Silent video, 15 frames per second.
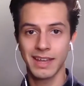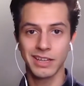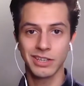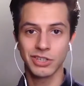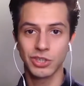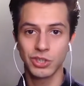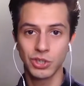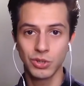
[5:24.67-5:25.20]

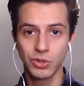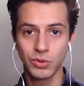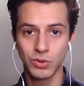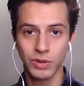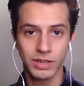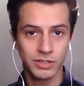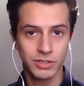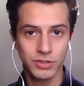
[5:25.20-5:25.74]
SU
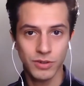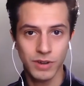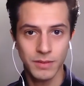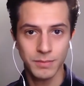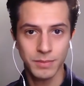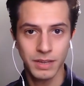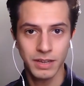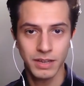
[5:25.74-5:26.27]

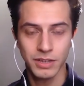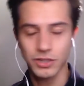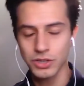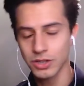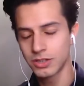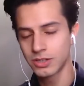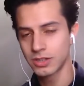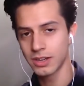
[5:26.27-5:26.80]
Instagram page
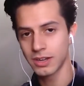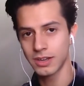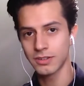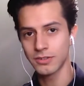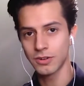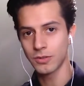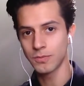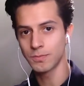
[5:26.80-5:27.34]
to get
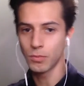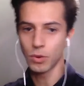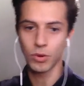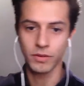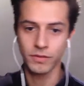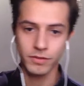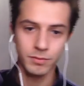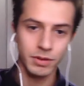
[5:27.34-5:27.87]
more
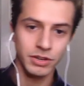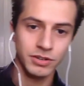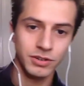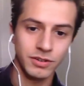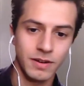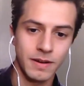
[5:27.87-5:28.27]
information.